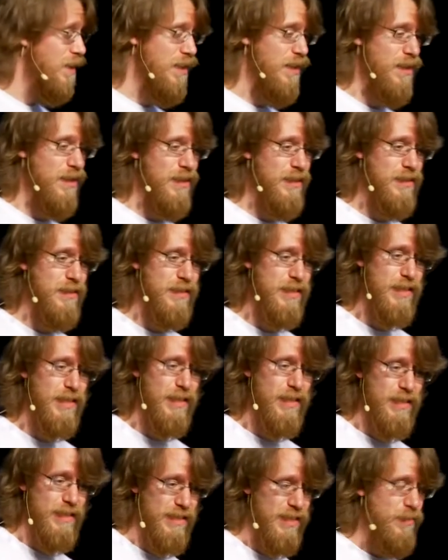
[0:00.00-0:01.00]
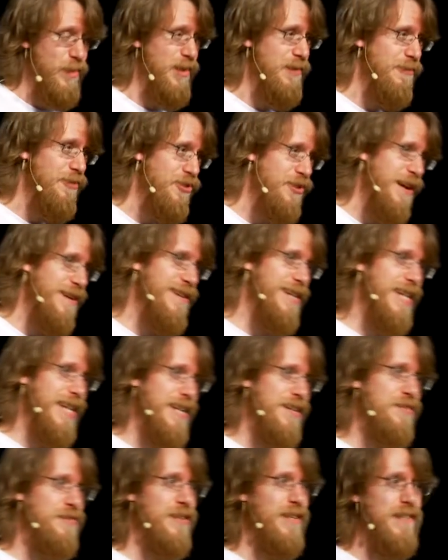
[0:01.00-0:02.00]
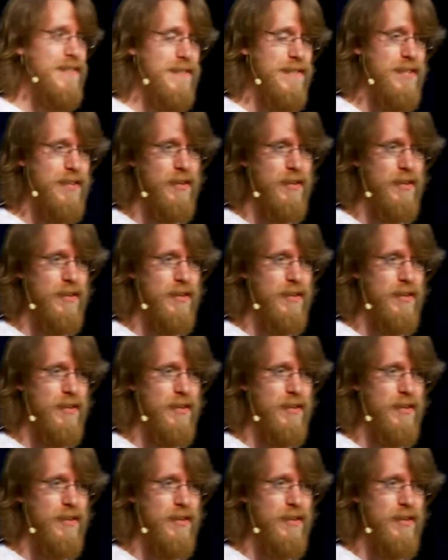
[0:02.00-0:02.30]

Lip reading: It's about sharing interest.